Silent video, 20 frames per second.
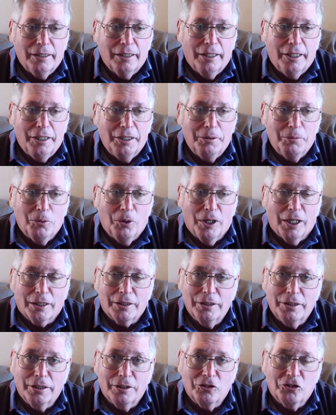He
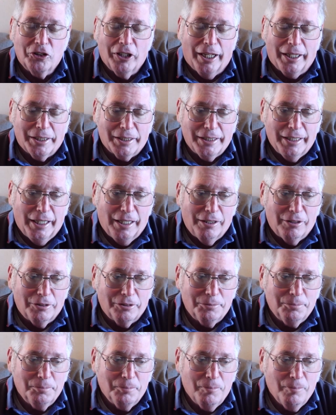walked in, sat
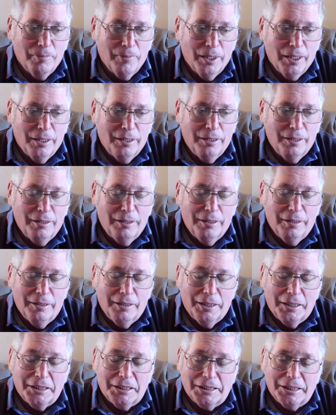down,
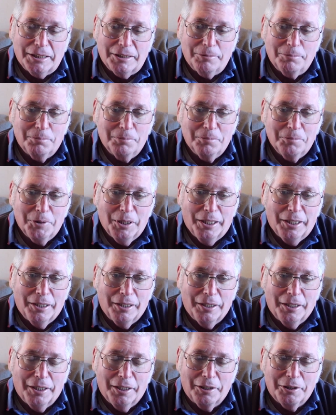
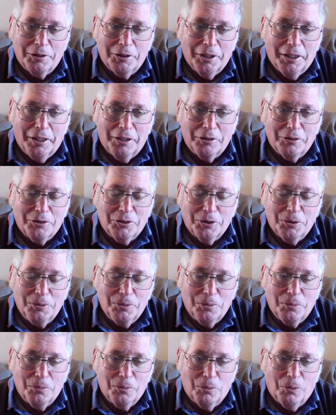and
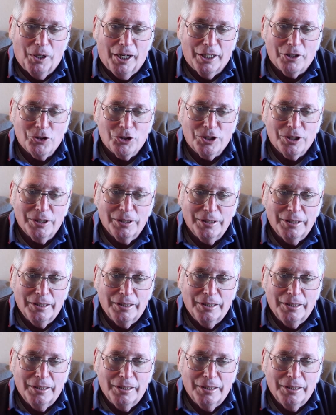to watch